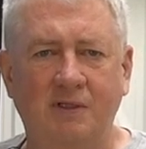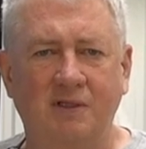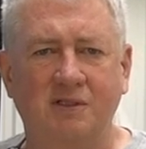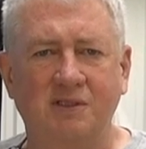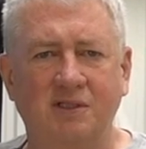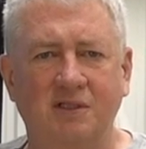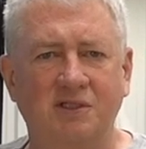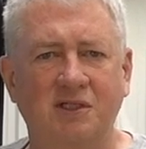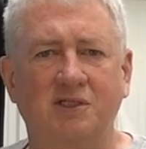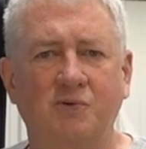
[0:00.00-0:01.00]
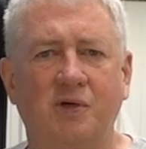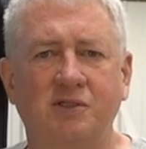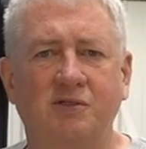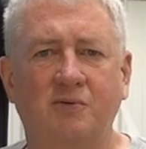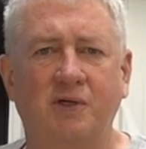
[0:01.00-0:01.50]
This
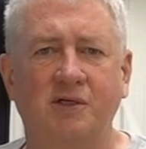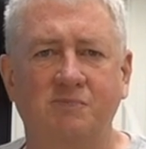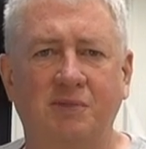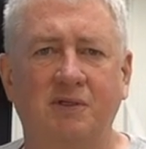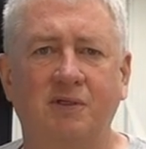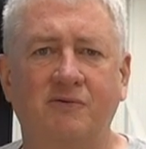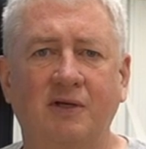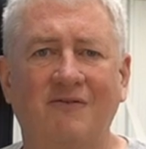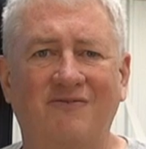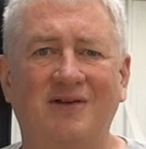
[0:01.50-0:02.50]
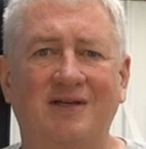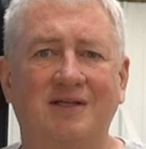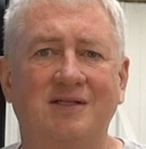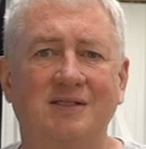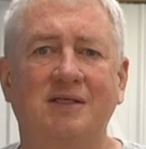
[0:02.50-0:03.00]
situation awareness building
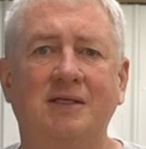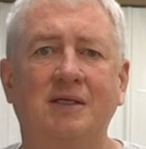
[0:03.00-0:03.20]
phase